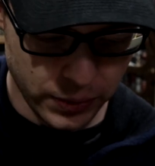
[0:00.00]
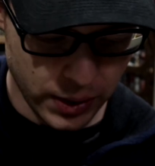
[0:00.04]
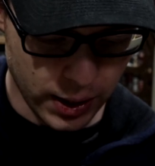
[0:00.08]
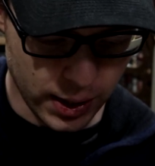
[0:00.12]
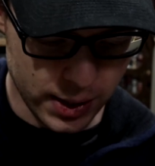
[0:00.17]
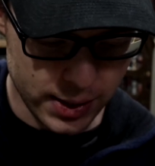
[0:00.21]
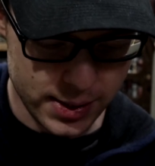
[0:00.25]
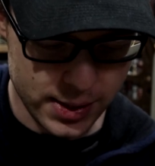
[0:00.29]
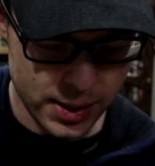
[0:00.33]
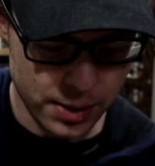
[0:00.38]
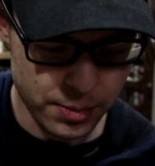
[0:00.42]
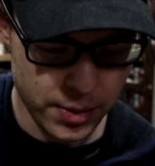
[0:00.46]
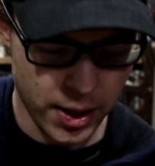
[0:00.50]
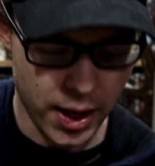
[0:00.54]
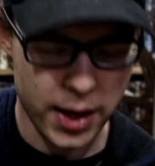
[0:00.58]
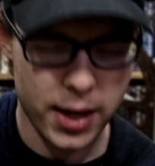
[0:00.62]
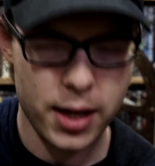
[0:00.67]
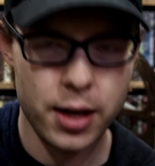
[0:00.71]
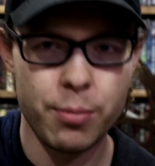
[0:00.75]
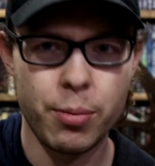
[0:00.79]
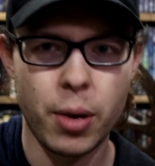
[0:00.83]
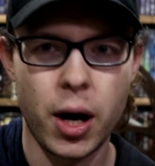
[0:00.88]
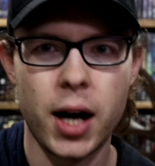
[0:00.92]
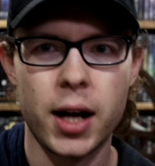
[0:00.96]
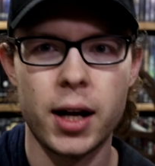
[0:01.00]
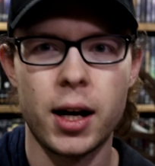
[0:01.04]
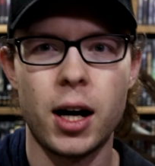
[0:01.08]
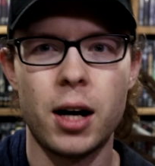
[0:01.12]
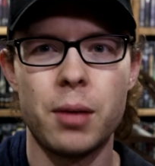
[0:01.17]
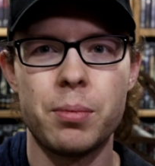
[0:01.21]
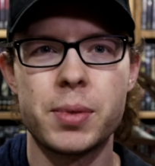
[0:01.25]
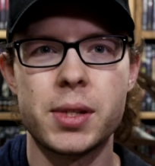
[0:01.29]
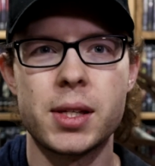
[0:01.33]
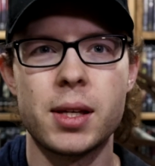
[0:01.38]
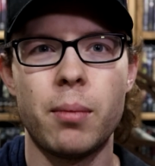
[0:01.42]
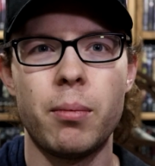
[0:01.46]
it seemed like he bought
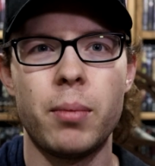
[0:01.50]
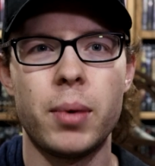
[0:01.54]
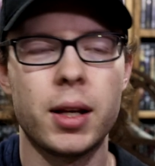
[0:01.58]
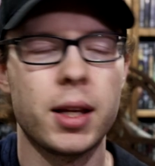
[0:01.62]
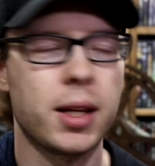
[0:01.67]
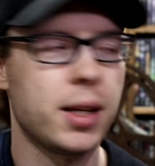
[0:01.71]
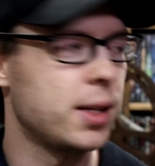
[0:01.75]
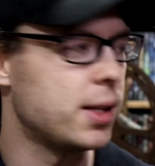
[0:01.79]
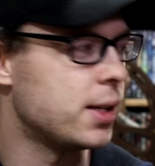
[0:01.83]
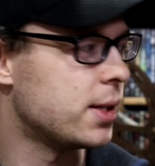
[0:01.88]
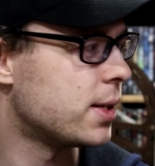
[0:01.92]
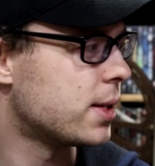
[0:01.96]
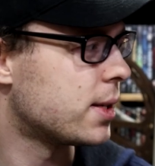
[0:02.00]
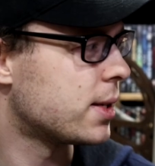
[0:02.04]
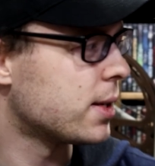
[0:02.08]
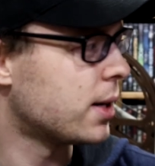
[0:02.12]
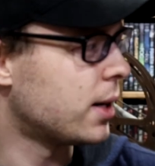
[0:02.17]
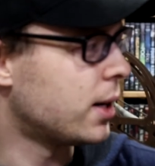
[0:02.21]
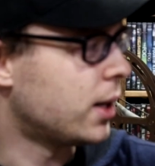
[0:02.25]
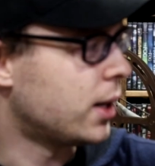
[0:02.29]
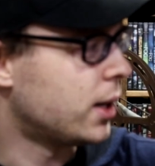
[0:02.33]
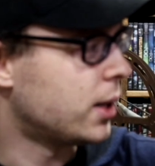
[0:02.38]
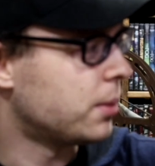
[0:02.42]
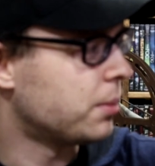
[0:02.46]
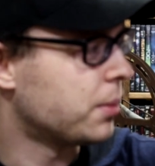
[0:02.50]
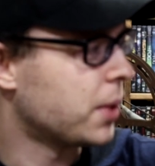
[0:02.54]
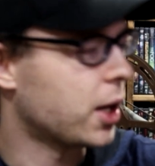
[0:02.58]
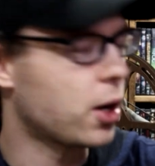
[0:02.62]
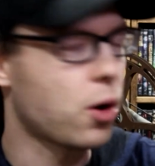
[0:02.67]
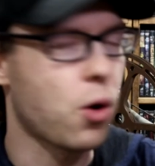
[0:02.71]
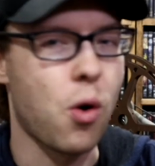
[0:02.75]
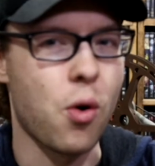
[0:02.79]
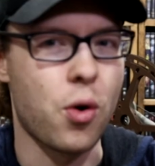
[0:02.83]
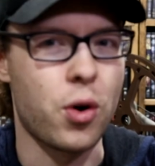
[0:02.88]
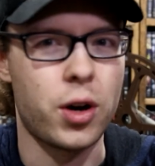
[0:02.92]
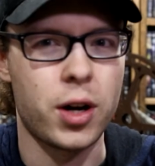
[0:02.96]
up somebody's
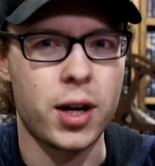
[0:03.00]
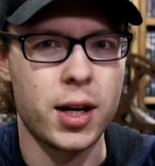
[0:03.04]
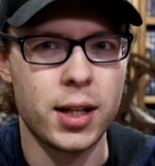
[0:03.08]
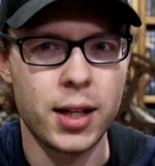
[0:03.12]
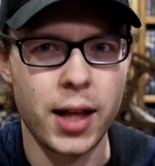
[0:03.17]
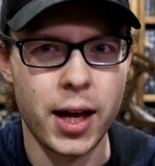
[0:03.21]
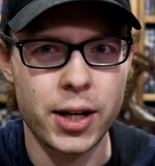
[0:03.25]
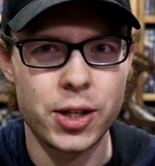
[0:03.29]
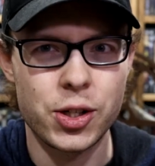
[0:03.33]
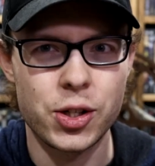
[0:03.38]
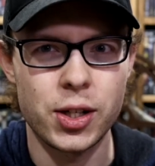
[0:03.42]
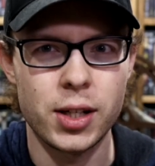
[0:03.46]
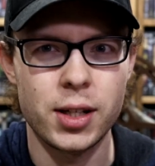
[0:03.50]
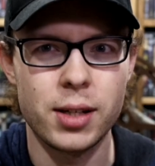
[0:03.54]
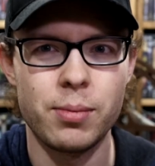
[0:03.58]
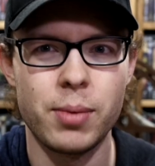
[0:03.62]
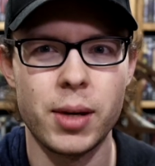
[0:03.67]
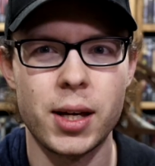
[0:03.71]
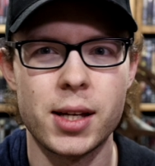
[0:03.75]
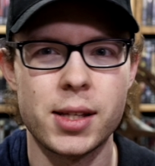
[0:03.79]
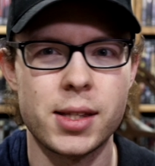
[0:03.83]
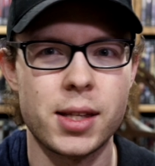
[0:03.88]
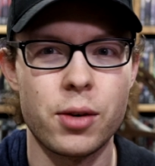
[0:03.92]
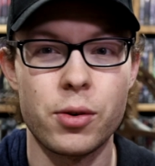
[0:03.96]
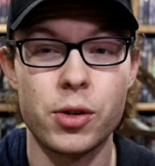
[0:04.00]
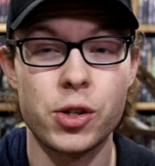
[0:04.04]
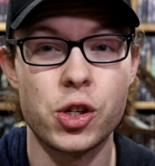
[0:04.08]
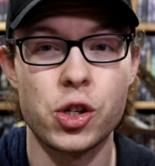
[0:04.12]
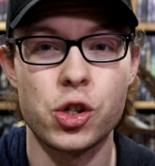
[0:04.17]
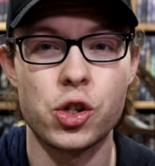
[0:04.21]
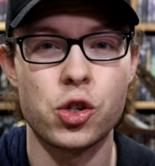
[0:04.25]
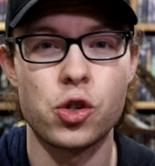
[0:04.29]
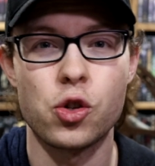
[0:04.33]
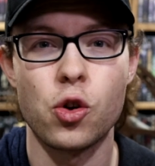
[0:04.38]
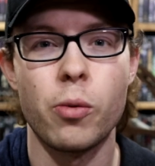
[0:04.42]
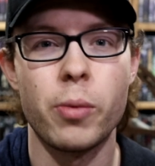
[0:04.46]
like horror collection, because there was
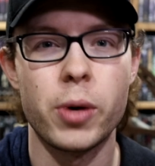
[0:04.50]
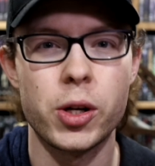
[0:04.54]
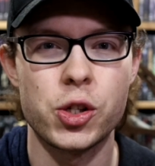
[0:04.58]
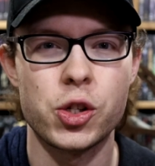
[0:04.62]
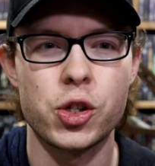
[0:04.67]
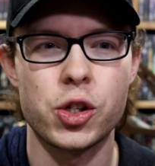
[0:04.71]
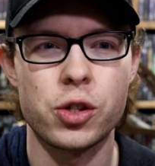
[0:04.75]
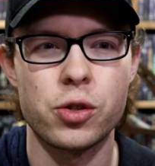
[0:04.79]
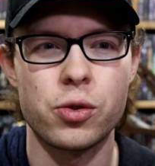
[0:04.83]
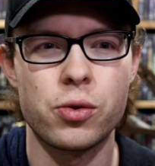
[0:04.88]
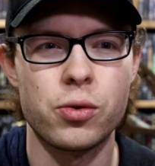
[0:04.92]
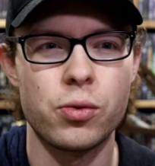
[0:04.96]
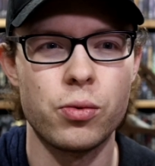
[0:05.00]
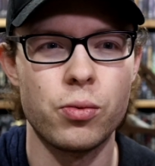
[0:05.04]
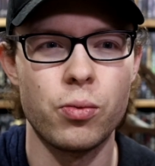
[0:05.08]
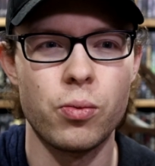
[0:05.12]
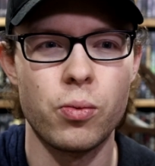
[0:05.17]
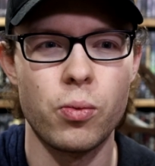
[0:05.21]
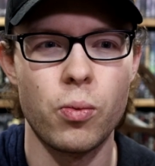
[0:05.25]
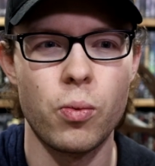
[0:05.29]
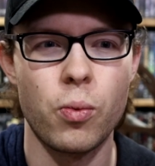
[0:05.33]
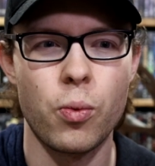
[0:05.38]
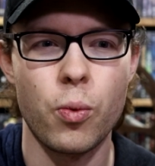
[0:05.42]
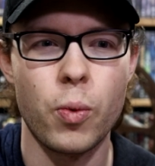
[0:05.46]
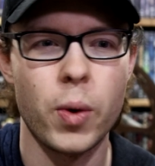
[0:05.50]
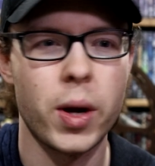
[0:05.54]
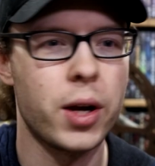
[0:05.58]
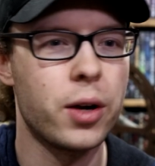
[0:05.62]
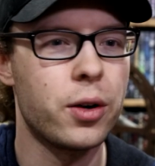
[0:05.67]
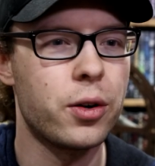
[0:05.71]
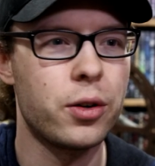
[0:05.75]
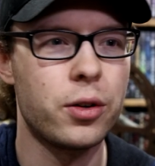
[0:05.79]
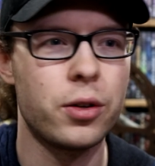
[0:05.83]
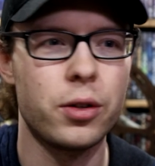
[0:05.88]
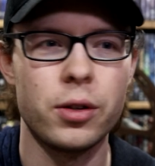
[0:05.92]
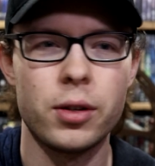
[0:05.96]
just so much just
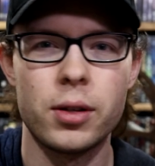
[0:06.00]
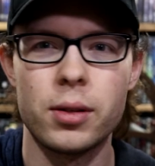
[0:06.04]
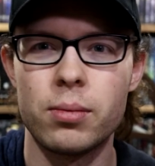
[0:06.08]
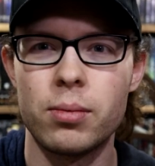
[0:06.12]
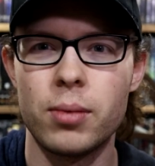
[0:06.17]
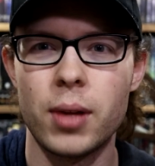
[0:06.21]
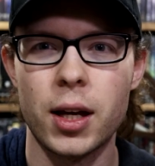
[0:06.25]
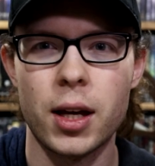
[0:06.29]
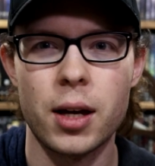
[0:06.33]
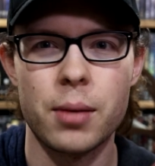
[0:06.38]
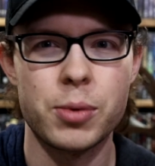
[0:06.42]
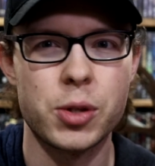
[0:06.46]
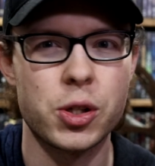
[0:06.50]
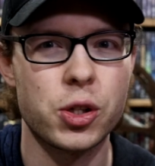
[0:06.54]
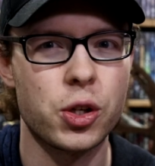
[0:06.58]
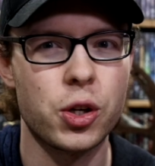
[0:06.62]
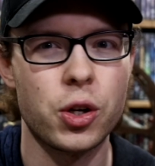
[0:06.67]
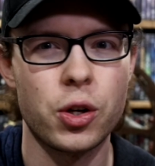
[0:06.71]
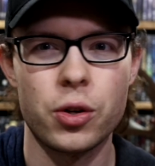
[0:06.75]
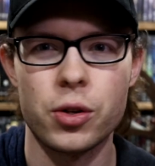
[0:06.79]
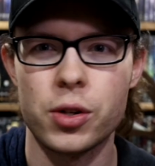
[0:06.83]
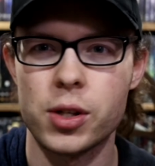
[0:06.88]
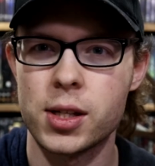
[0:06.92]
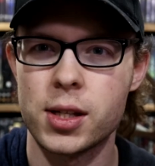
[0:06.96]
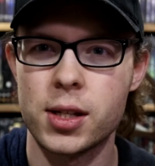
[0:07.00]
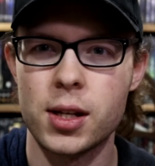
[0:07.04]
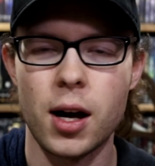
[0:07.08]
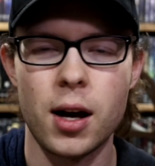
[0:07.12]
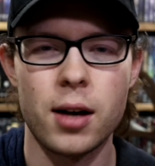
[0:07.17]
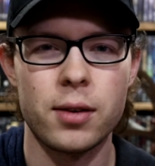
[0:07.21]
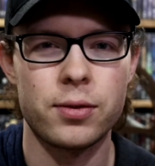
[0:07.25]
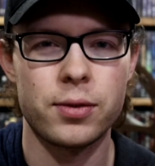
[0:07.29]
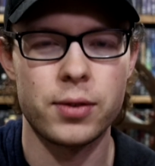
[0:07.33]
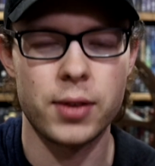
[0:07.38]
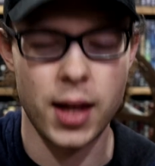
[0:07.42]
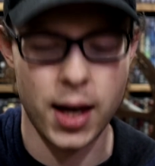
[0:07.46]
weird, like obscure
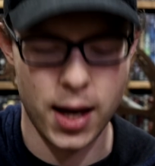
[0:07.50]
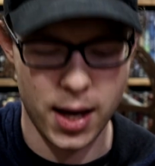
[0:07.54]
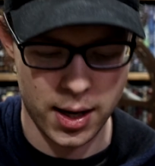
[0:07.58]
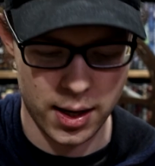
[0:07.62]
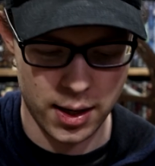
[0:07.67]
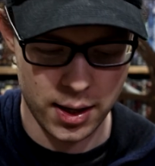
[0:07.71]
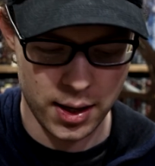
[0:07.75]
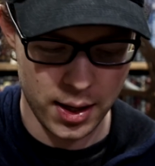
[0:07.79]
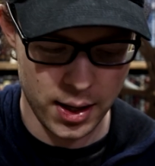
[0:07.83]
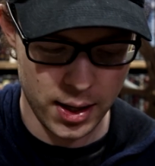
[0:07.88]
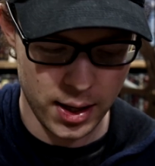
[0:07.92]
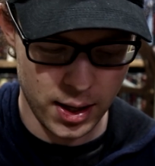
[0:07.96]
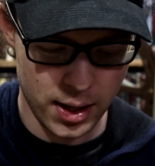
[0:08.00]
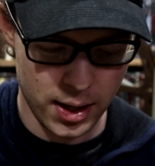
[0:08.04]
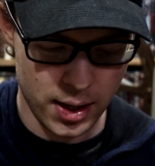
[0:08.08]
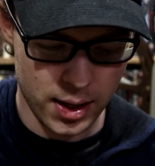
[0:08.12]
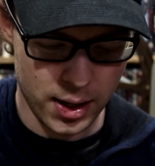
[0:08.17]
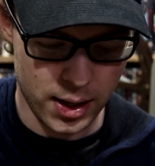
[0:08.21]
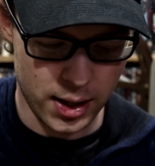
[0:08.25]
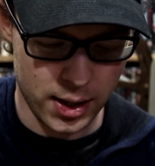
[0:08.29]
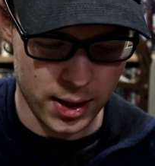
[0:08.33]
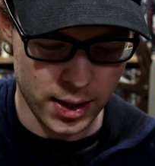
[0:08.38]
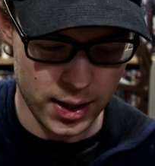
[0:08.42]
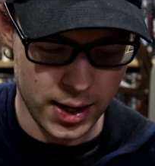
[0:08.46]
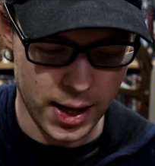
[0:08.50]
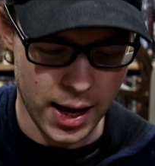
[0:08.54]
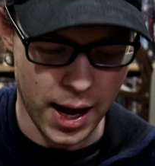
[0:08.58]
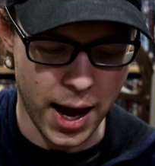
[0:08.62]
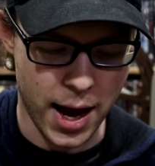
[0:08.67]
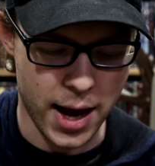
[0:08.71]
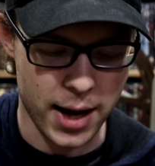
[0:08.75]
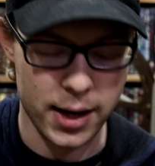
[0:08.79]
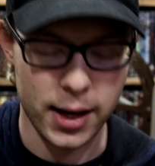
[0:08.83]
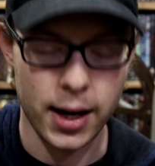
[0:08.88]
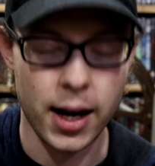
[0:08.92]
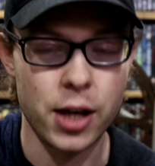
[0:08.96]
stuff that he
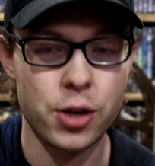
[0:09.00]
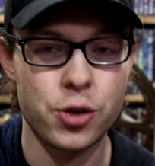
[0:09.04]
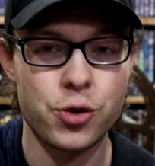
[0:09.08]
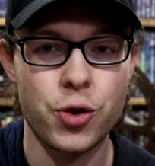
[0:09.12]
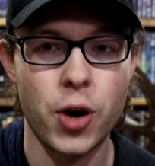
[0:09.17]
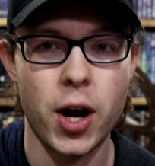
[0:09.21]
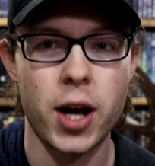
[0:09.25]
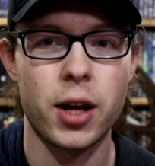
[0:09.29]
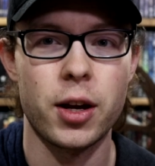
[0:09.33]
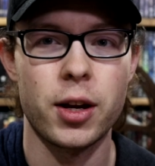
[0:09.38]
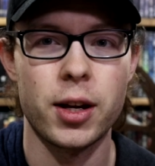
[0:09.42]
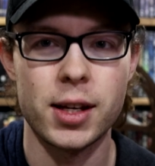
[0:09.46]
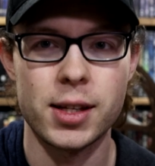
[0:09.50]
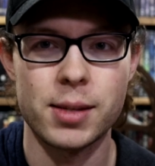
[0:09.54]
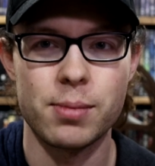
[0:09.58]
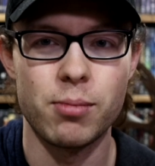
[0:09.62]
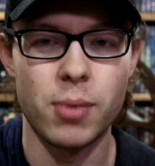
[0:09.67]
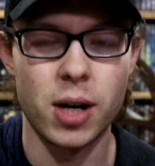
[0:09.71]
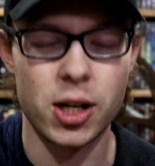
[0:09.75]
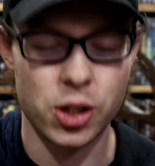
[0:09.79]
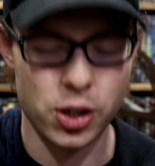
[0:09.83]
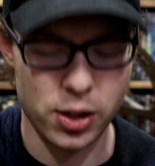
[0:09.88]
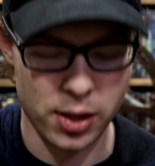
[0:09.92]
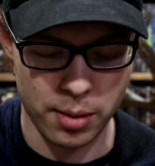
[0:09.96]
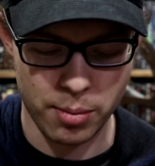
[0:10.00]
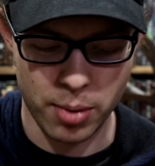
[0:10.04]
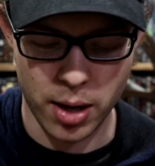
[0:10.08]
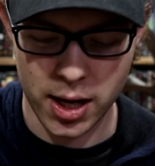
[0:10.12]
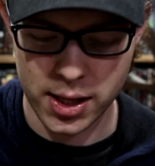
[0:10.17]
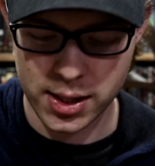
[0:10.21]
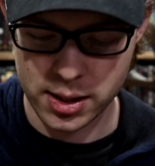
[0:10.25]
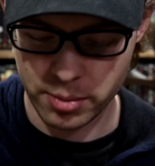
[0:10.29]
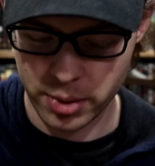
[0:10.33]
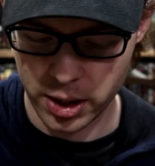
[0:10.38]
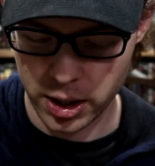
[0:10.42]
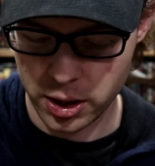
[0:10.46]
had, and I tried to get as much as I
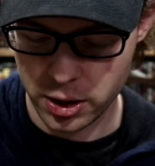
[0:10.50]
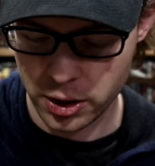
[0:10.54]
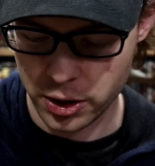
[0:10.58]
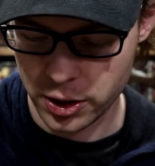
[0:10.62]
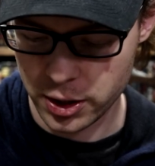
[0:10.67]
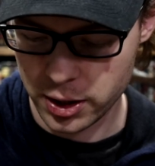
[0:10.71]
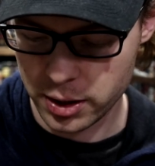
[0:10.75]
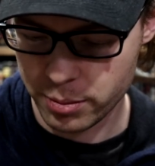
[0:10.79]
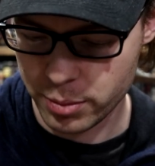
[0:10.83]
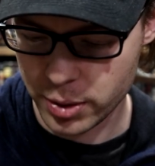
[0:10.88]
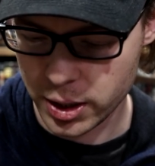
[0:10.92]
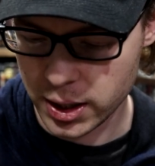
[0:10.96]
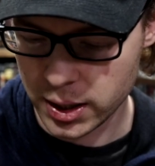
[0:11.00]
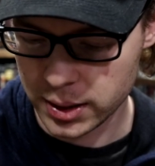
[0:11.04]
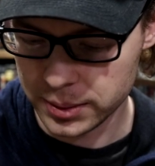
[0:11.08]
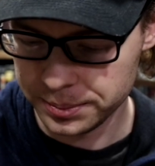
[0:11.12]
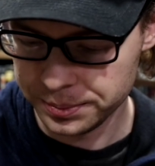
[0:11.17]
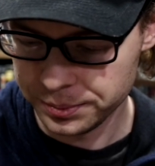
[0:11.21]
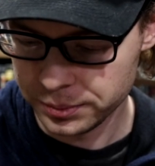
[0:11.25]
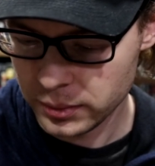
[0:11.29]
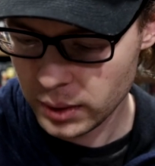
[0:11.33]
possibly could. But